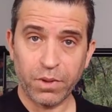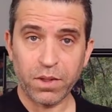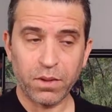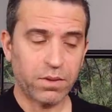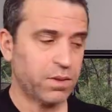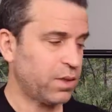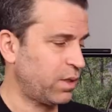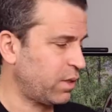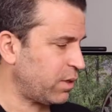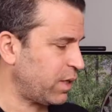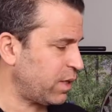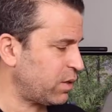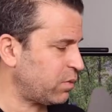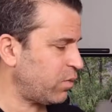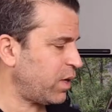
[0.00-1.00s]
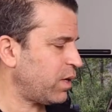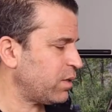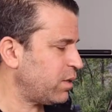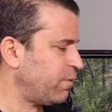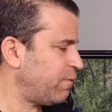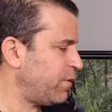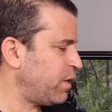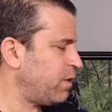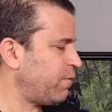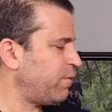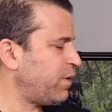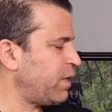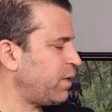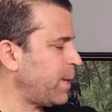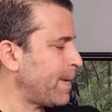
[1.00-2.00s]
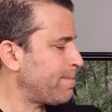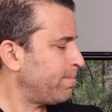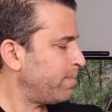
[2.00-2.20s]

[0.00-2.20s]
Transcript: put those in there as well to fit your feet.